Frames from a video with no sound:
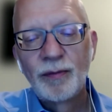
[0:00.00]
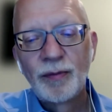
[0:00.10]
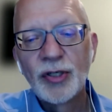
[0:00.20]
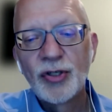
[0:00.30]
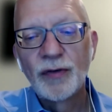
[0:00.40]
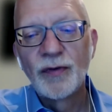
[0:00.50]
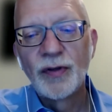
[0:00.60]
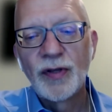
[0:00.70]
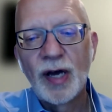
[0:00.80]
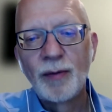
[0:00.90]
picture of
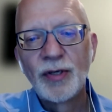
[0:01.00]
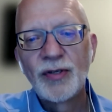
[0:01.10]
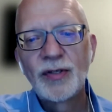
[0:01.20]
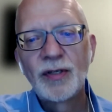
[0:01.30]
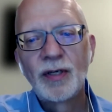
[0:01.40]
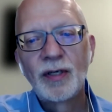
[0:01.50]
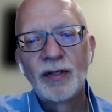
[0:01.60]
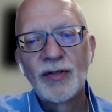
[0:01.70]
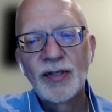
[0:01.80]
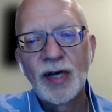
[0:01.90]
the thymus
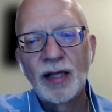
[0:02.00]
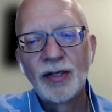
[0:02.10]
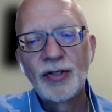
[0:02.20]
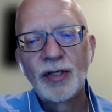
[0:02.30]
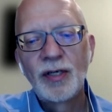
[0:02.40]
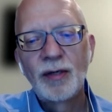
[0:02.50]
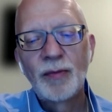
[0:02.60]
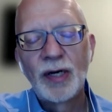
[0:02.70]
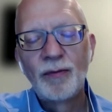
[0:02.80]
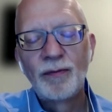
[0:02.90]
histology
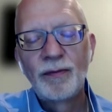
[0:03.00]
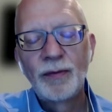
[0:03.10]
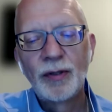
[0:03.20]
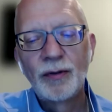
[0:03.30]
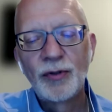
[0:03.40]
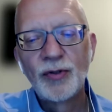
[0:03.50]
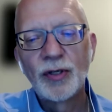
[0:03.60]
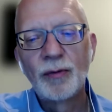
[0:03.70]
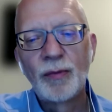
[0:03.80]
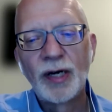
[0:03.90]
by
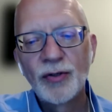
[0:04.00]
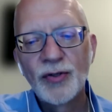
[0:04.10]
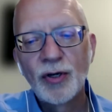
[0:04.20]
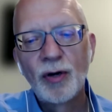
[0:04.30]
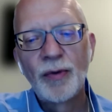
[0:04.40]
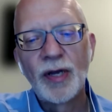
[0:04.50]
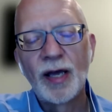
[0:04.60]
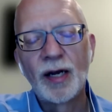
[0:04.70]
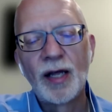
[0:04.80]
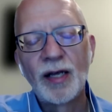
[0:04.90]
using a microscope and
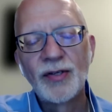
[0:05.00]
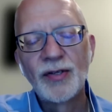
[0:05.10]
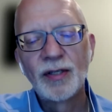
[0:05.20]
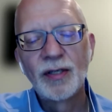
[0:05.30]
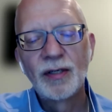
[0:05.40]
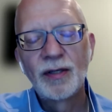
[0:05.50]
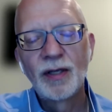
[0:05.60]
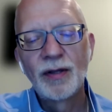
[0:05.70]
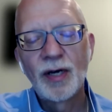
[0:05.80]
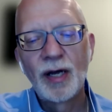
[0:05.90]
analyzing
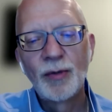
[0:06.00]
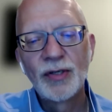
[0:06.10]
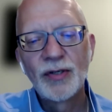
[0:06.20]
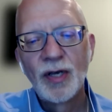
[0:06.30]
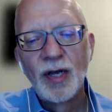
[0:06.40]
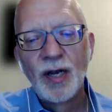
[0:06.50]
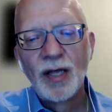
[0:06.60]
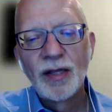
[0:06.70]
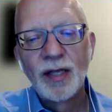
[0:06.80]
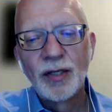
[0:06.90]
the thymus
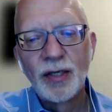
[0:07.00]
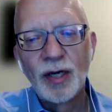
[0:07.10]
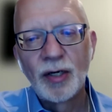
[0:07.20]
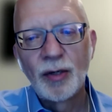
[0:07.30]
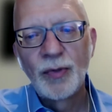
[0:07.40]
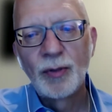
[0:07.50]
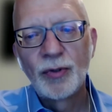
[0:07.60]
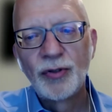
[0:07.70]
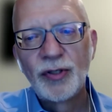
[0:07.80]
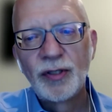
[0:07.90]
that the younger
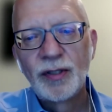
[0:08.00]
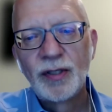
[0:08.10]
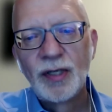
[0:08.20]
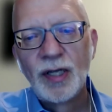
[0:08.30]
people did.